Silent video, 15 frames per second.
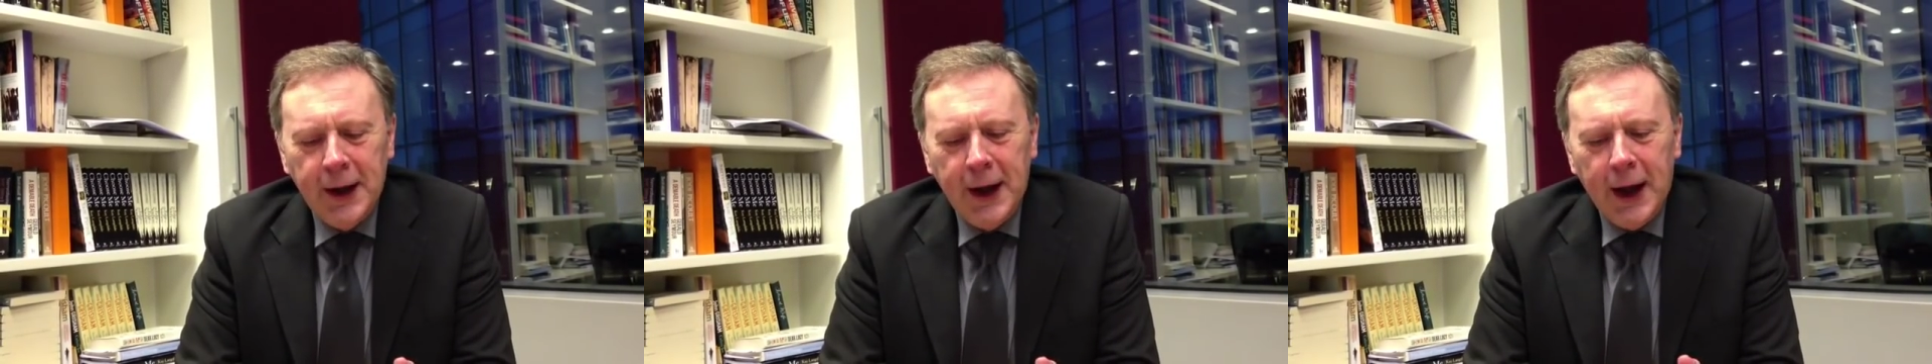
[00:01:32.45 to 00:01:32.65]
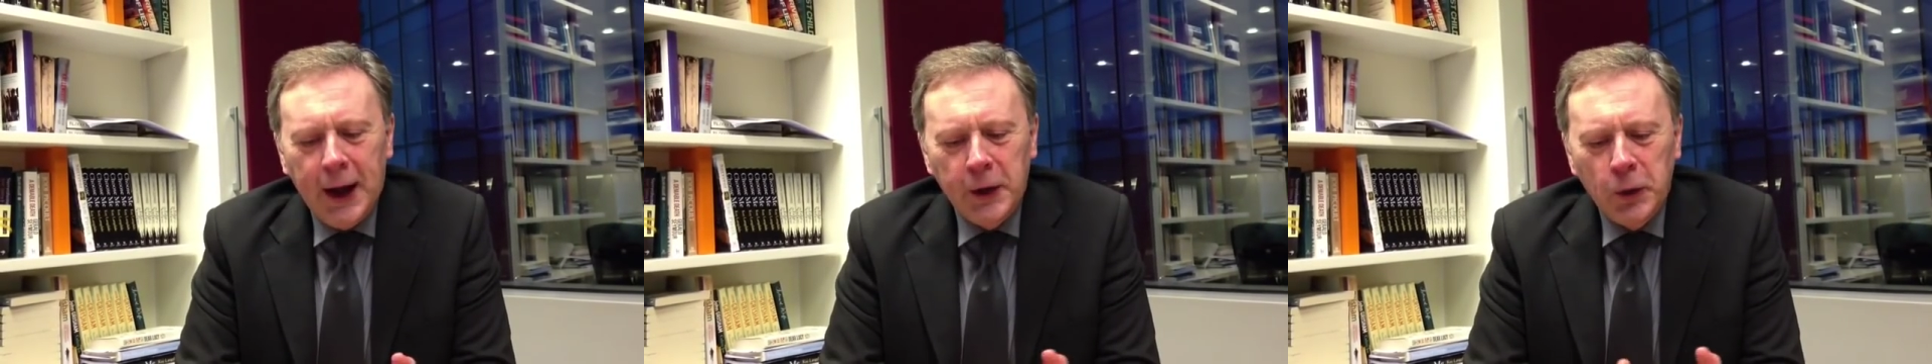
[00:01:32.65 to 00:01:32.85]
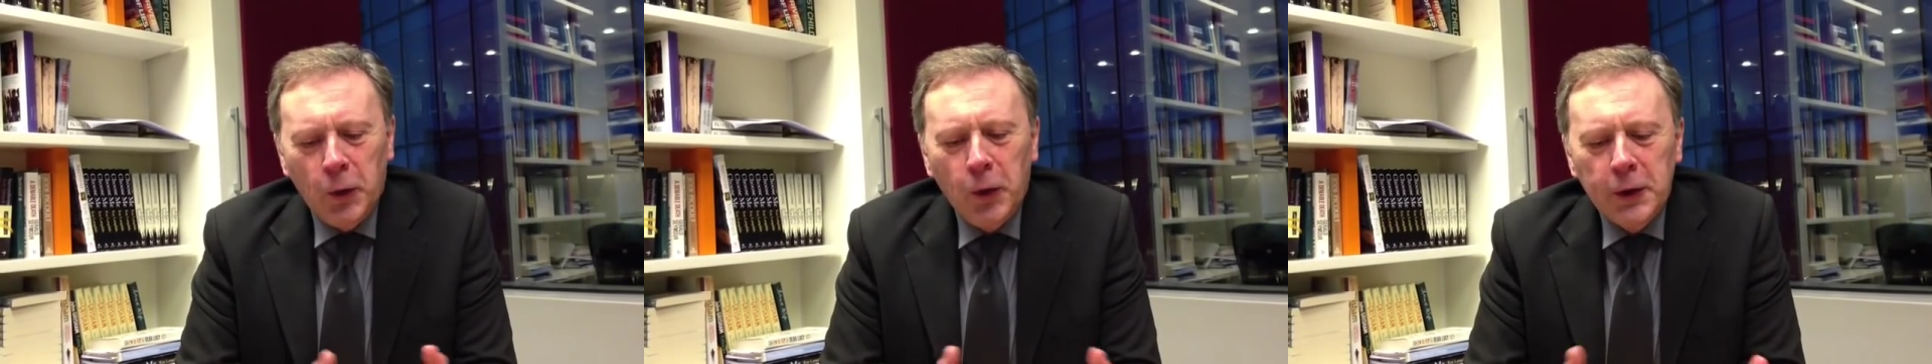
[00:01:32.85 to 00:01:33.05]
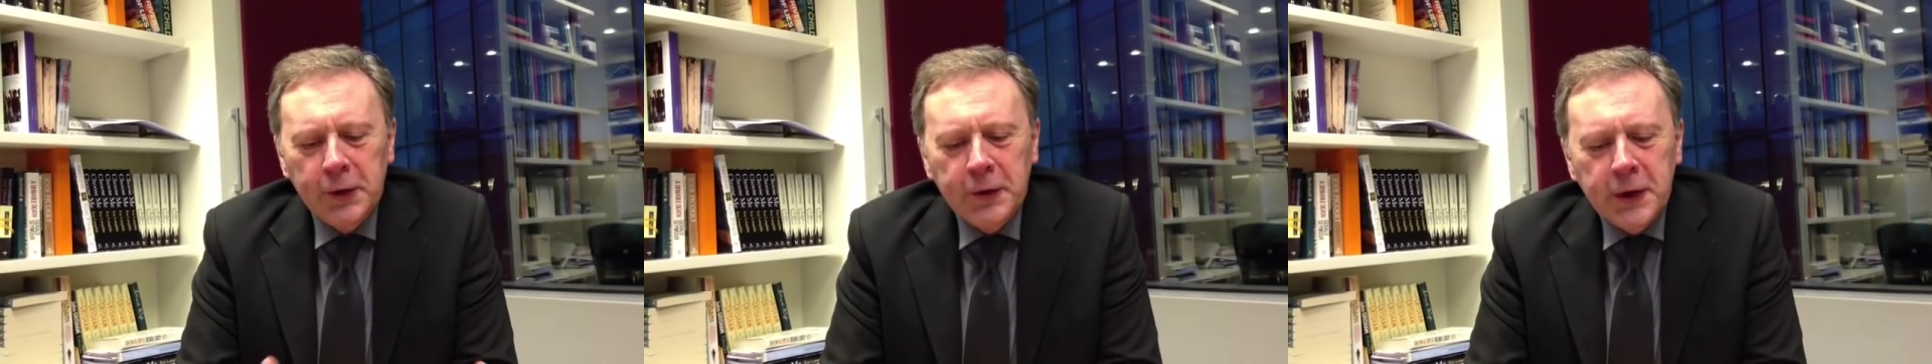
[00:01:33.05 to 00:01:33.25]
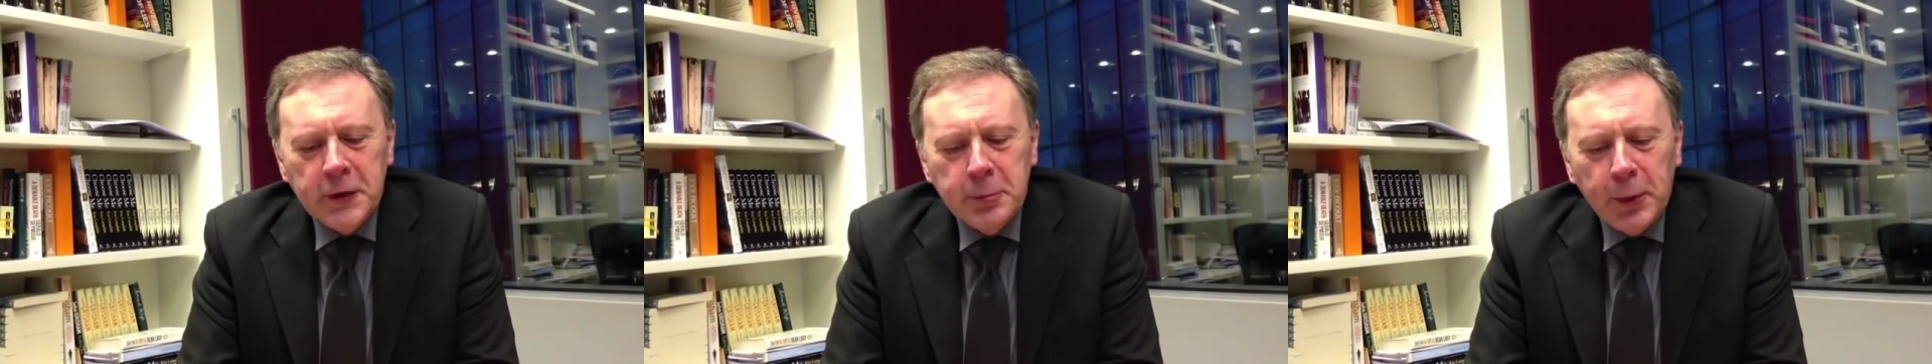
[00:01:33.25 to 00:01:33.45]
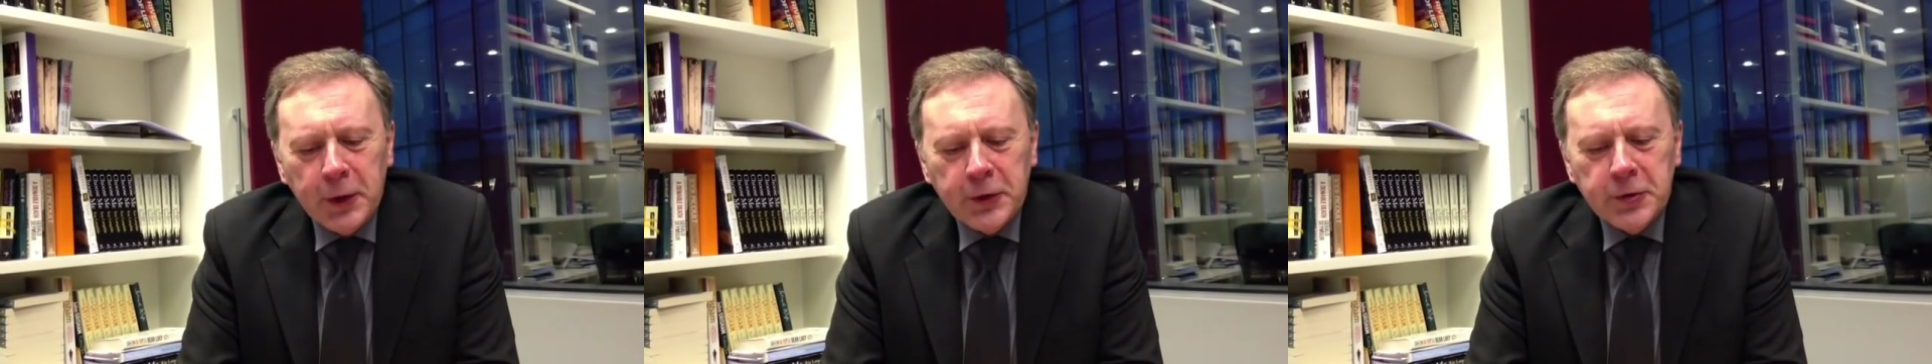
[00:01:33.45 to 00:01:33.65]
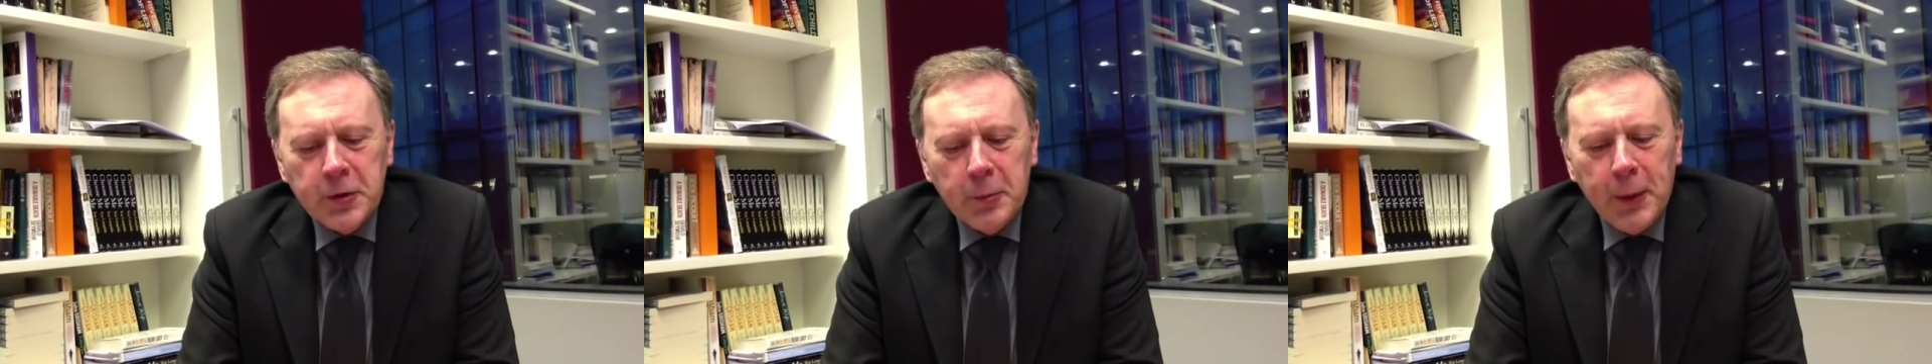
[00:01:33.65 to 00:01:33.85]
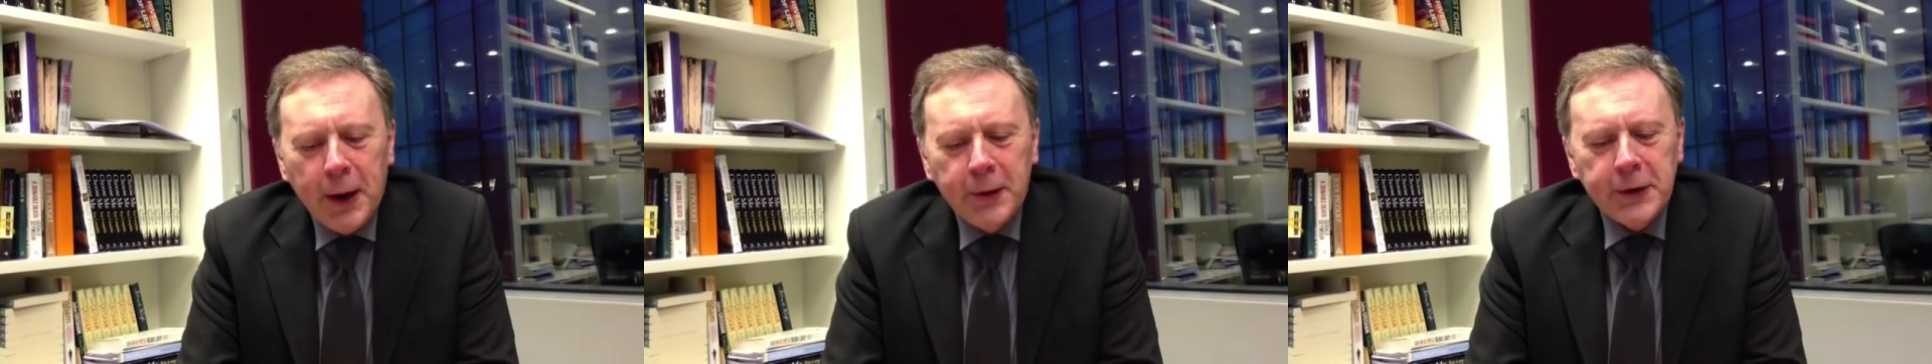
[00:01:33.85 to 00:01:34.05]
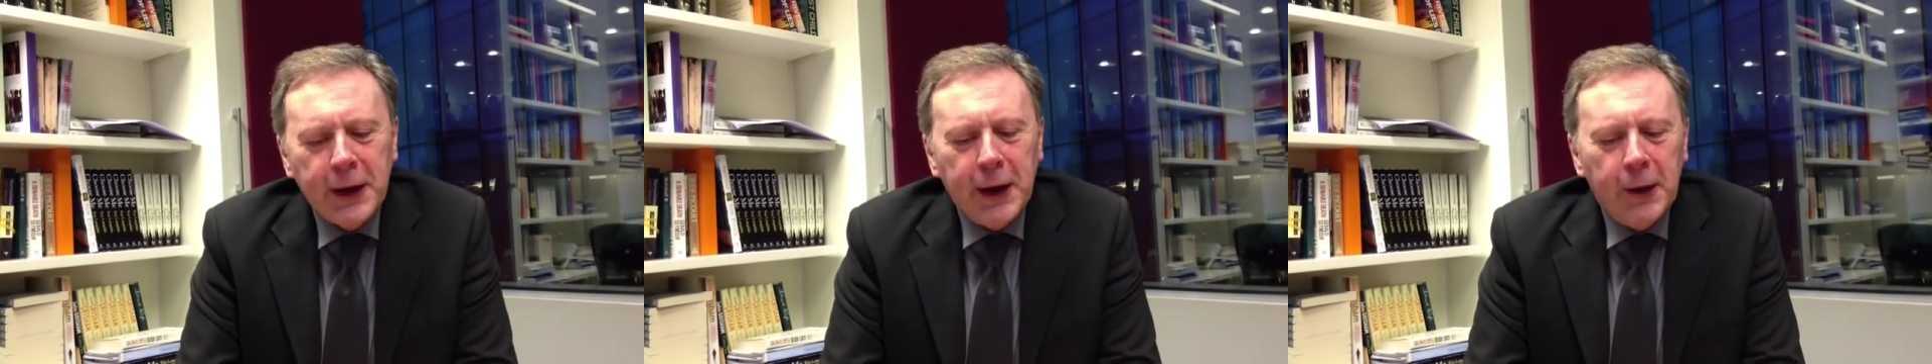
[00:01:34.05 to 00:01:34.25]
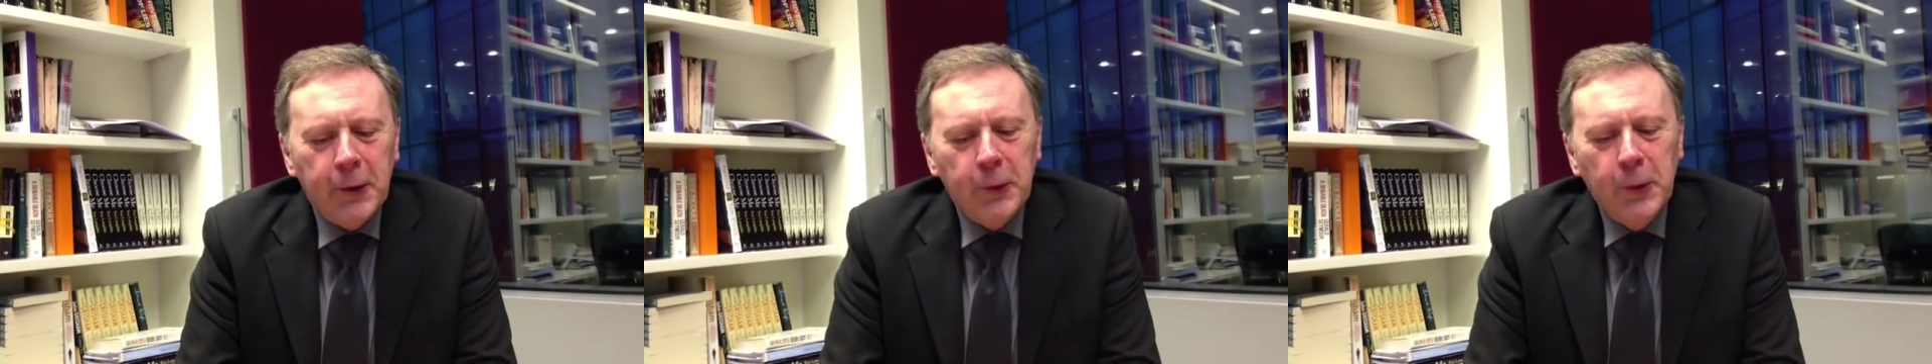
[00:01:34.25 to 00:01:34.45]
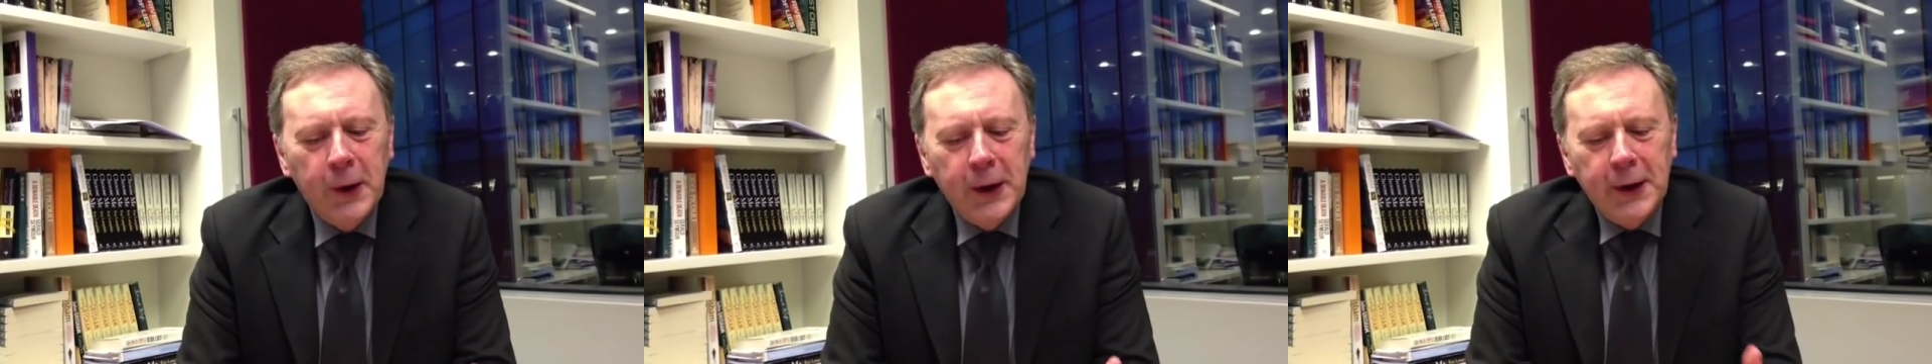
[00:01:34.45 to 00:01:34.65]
And all of these books are about how